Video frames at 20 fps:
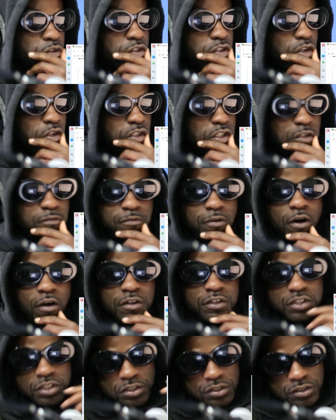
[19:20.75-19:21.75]
the default
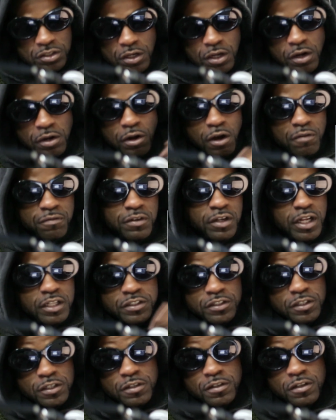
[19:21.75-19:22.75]
is just to cut off and
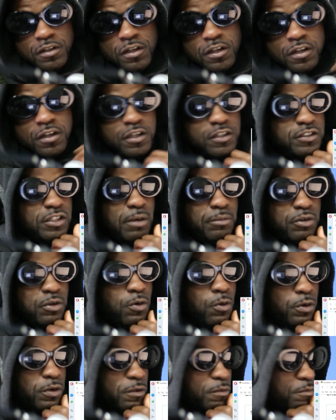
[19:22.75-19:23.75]
that's it. Stop
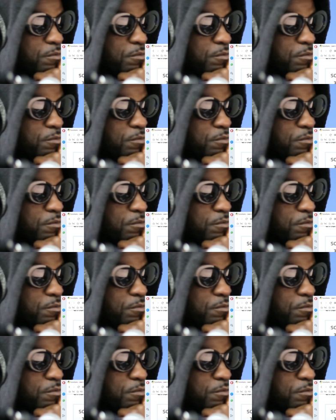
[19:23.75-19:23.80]
recording.